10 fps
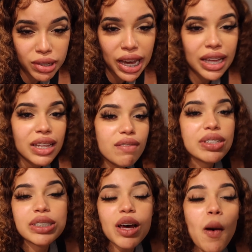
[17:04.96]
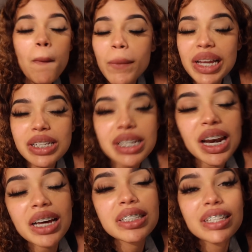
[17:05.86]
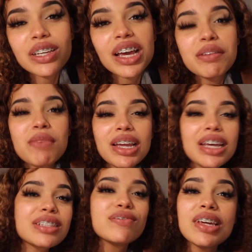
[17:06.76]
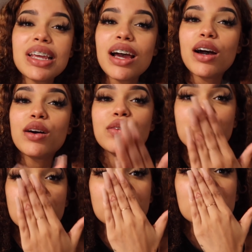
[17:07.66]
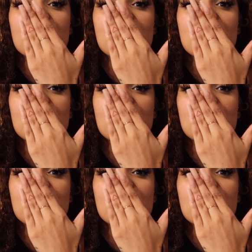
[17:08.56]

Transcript: me. I love you so much and I'll see you in my next video.